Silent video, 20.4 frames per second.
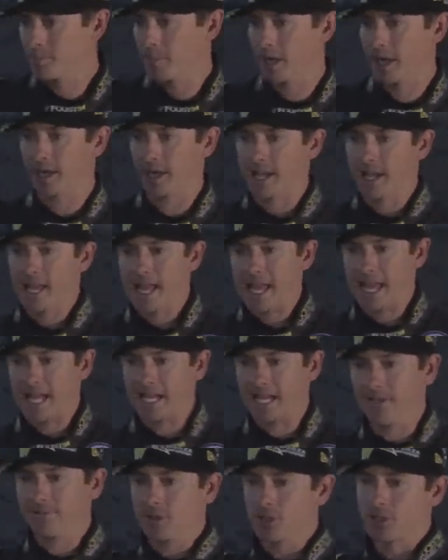but it
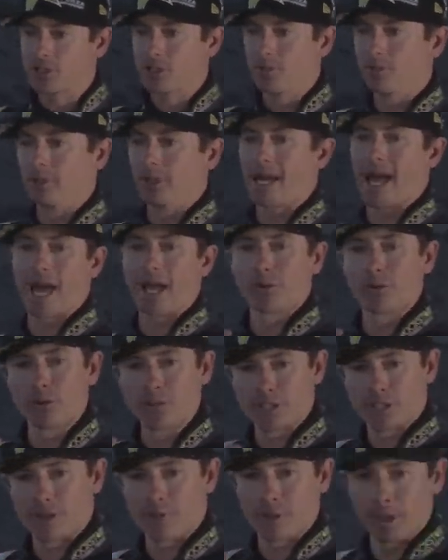gives you some lateral
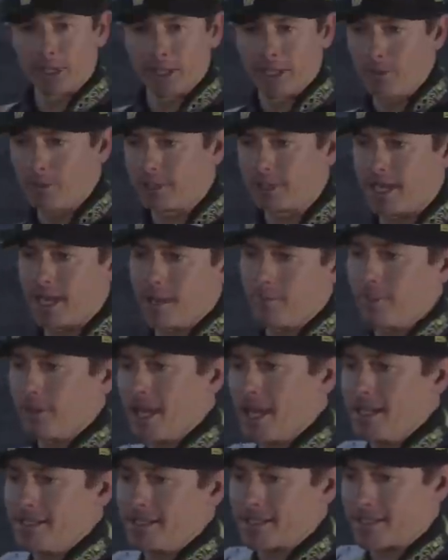stability with the end
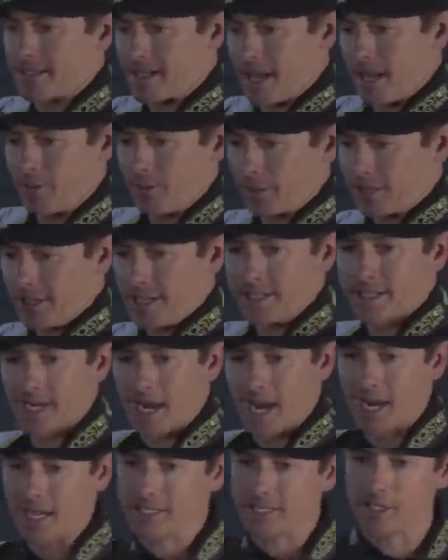plates and with these
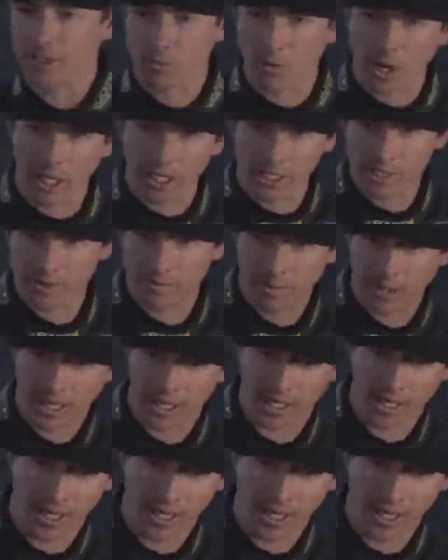guys, as well as being